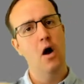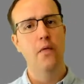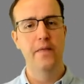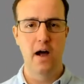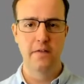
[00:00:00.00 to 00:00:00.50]

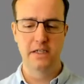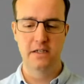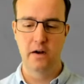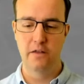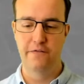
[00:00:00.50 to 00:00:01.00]
On the other
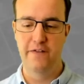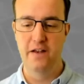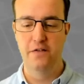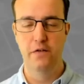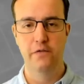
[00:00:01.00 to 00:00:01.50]
side of the
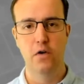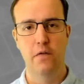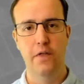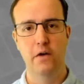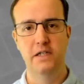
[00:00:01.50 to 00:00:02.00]
fence, you've
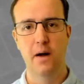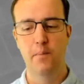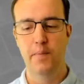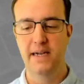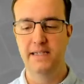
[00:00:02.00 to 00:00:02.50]
got those
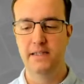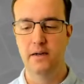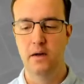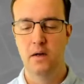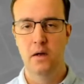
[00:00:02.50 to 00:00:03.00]
companies
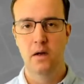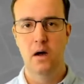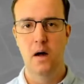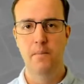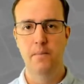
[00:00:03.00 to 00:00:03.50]
that
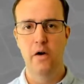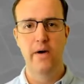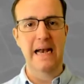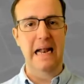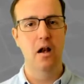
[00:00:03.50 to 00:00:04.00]

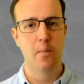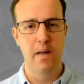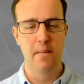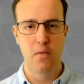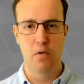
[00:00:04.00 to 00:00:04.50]
are a little
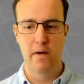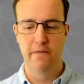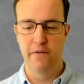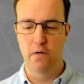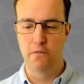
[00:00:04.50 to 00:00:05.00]
bit more
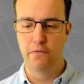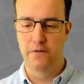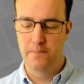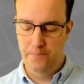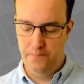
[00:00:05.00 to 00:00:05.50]
involved.